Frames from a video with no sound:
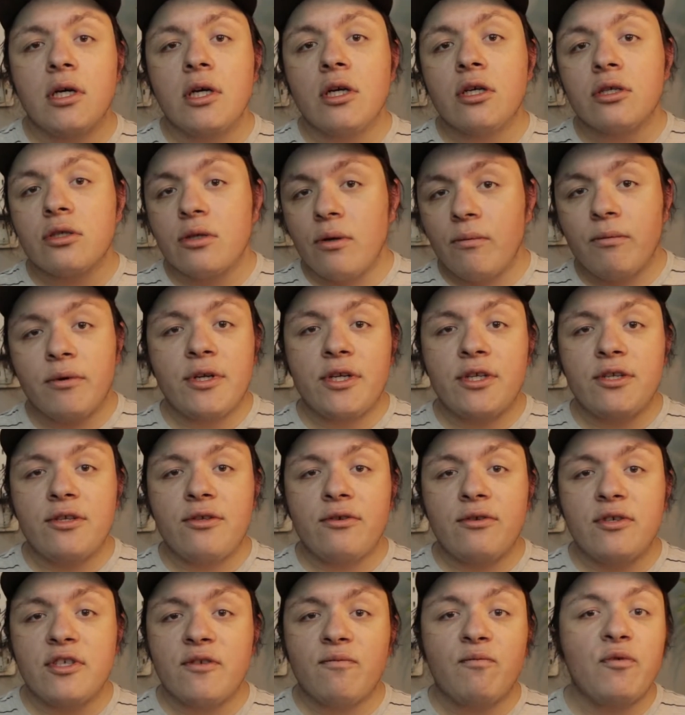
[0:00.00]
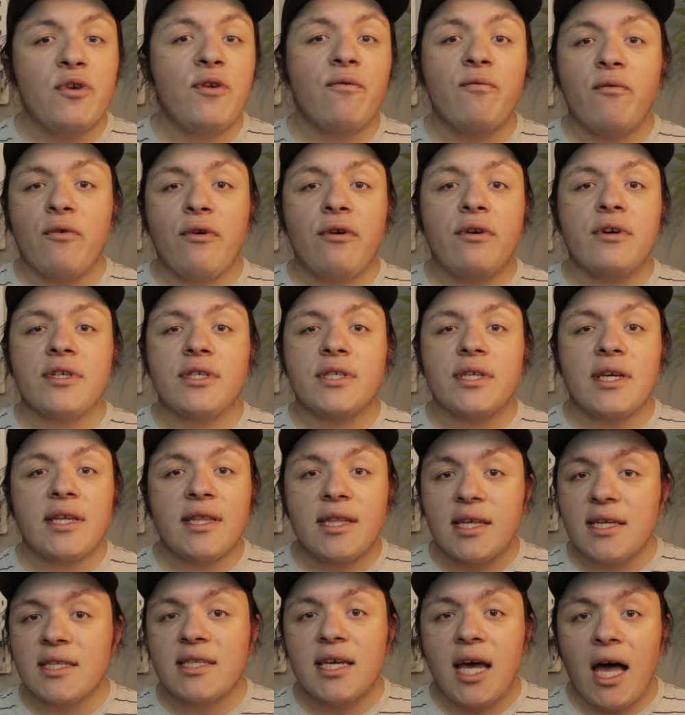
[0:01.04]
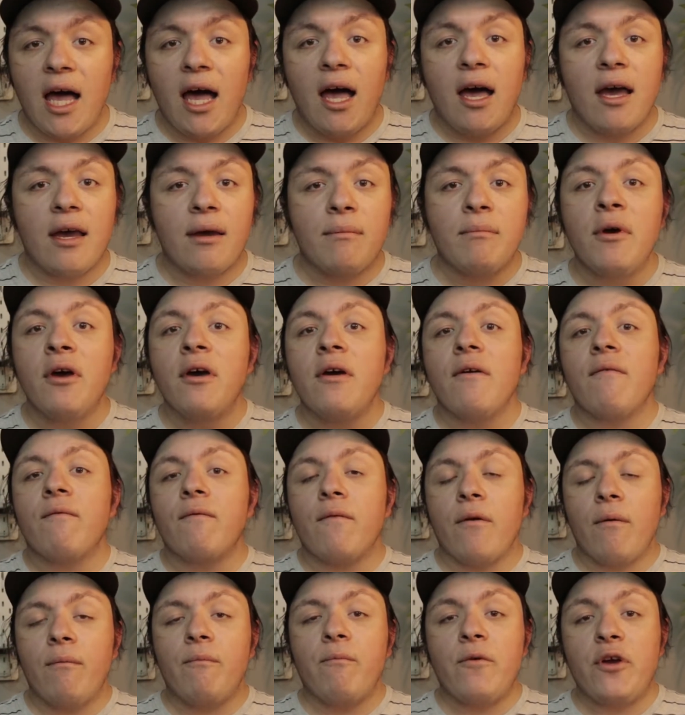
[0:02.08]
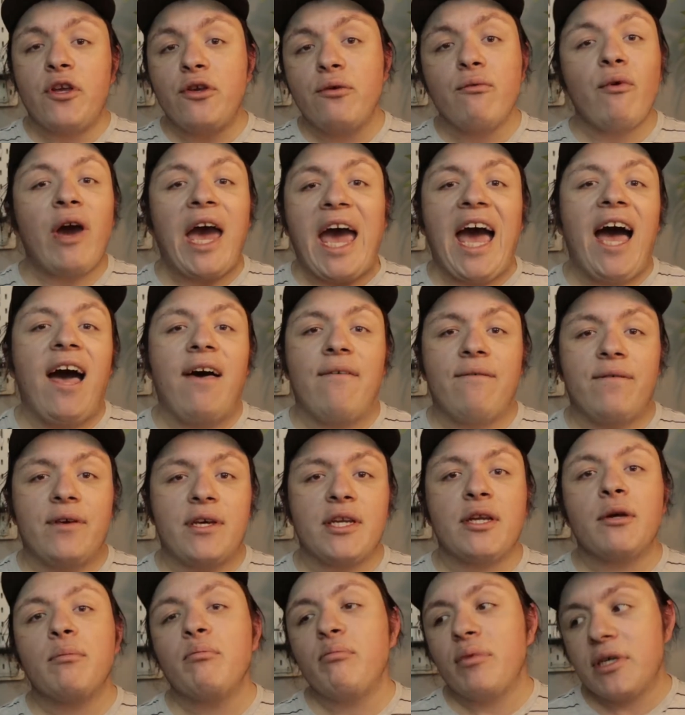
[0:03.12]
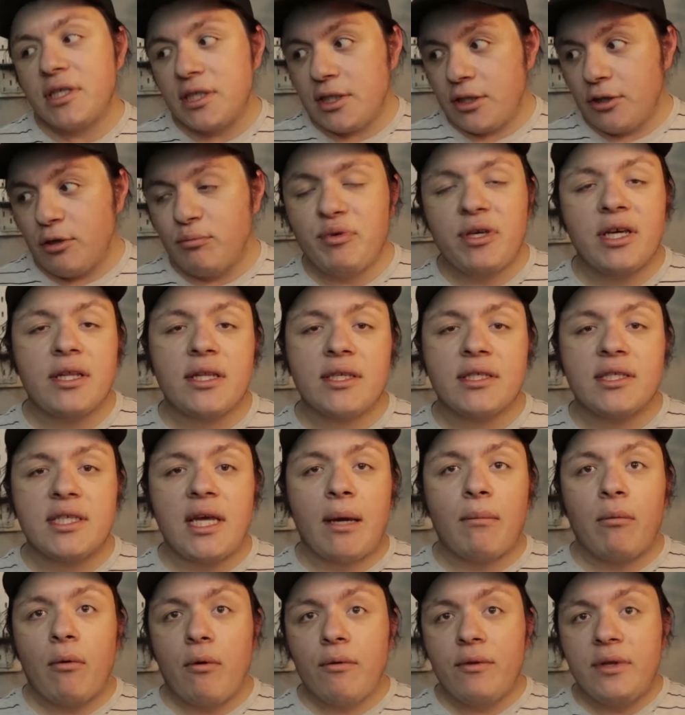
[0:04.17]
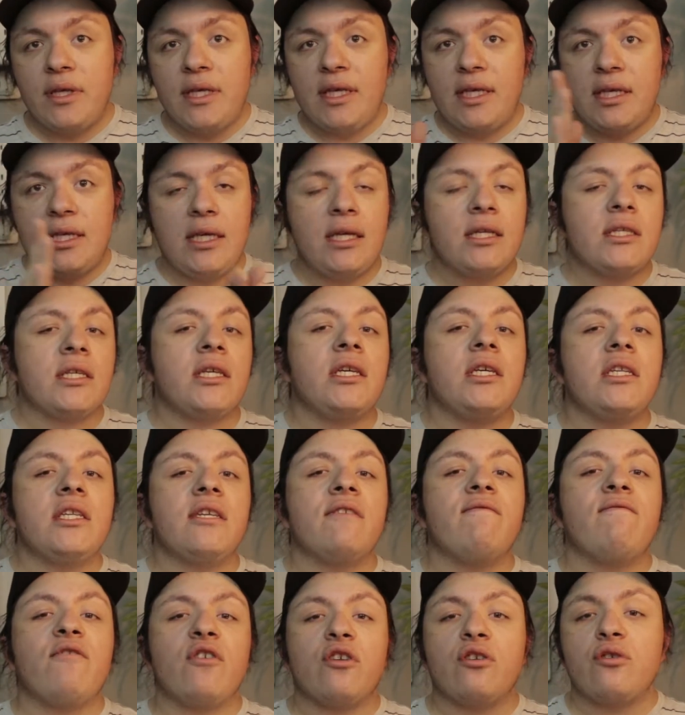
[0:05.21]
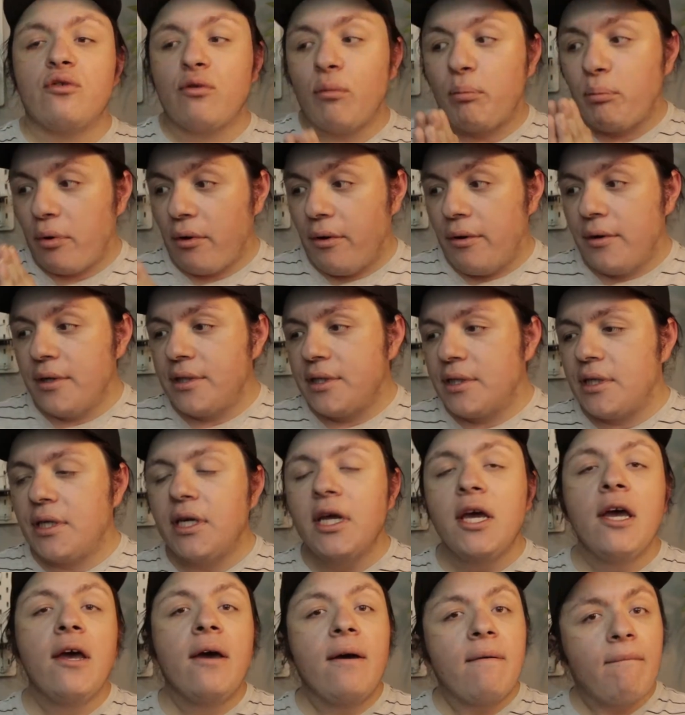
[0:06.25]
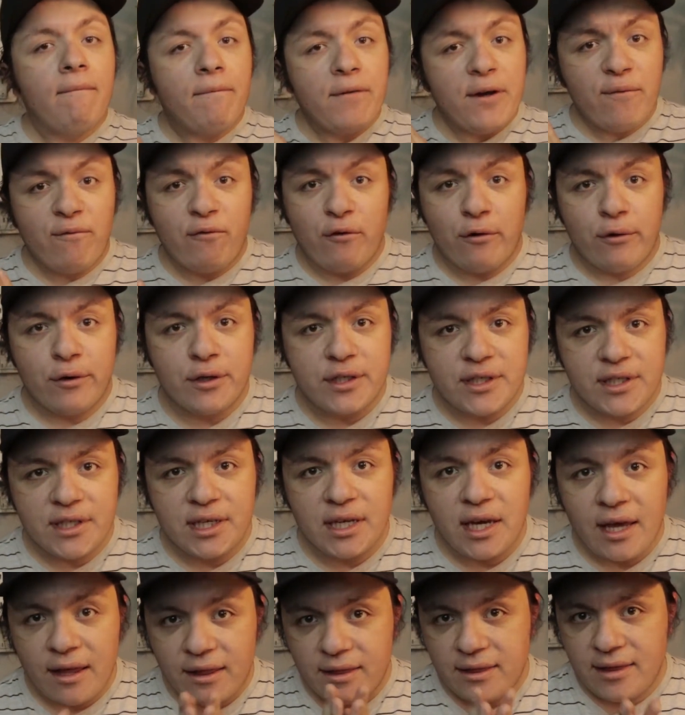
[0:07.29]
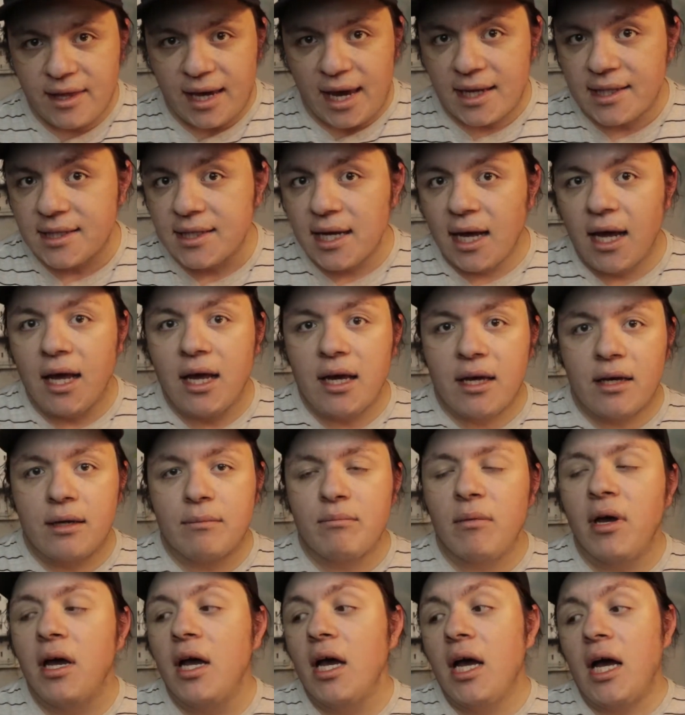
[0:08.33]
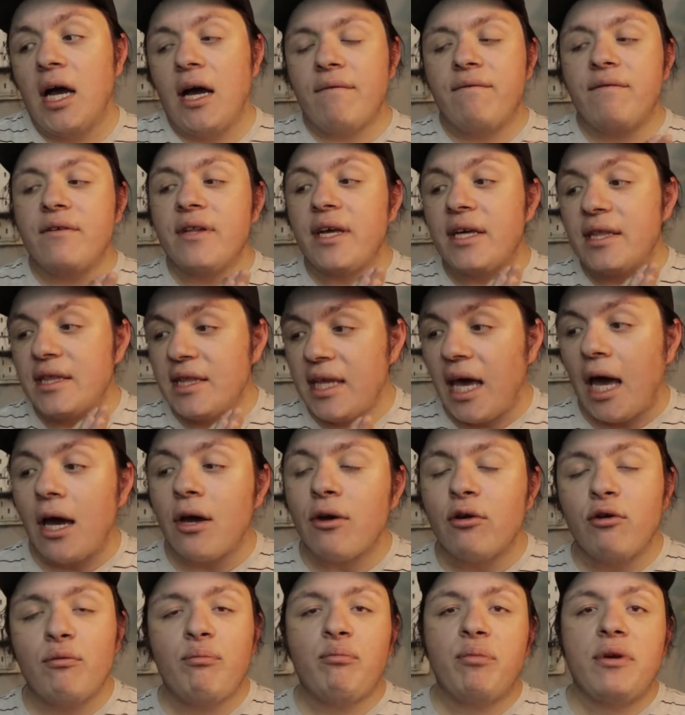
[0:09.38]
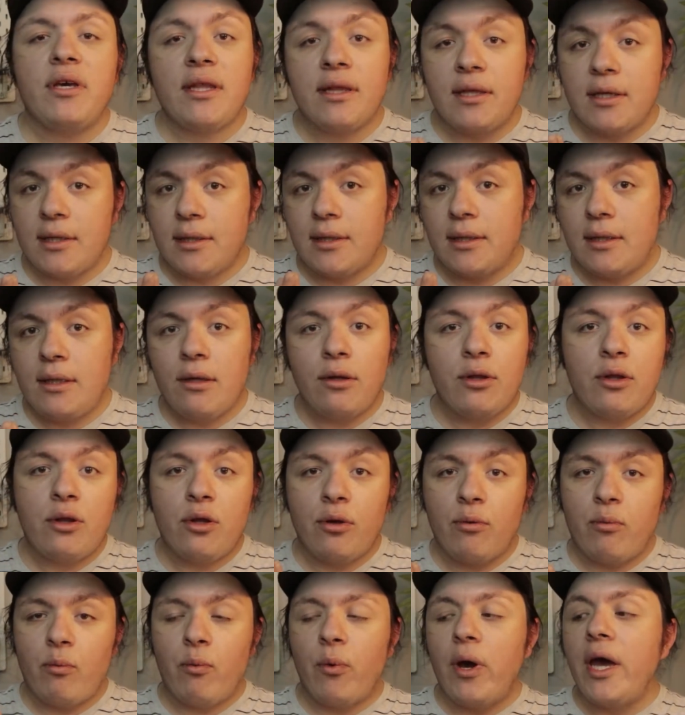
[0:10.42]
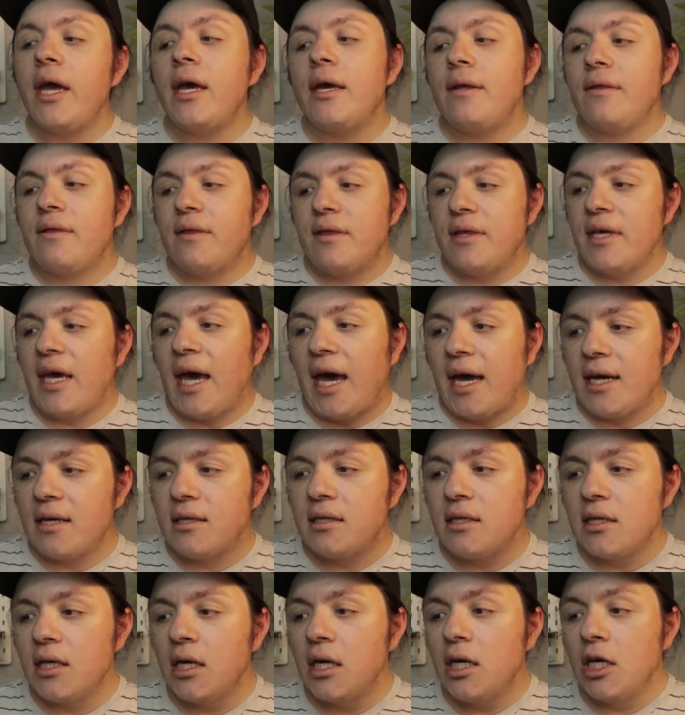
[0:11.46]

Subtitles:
so you want to do is reverse the time from when you have it, but still be on this time, only each individual person reversing that time. I feel like that could be the way that